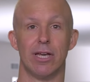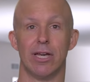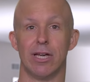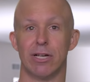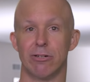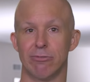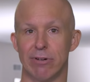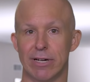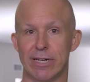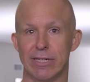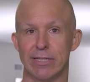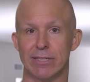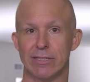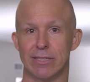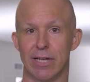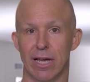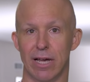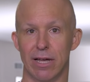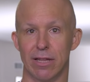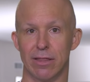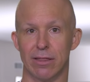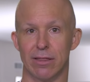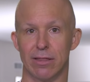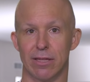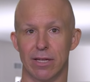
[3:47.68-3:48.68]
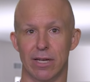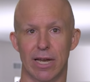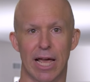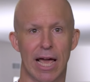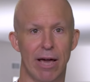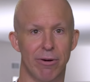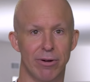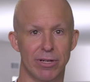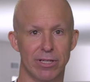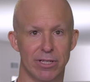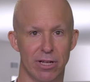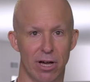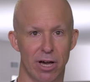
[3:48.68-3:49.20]
Gray's death and
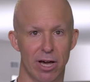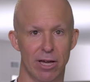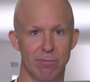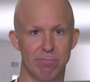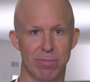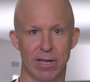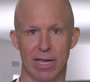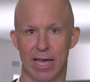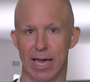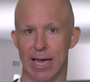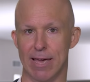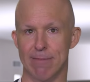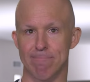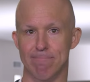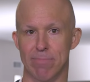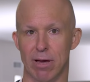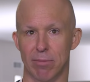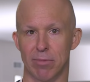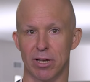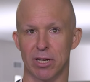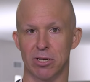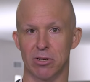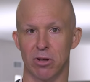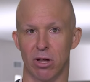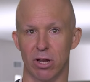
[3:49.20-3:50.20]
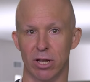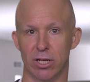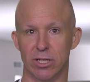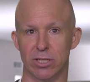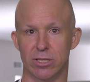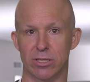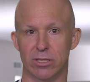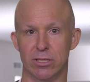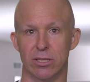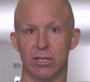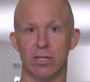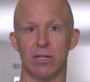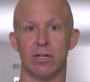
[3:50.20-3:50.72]
how he died became public
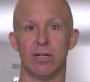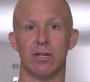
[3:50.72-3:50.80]
knowledge.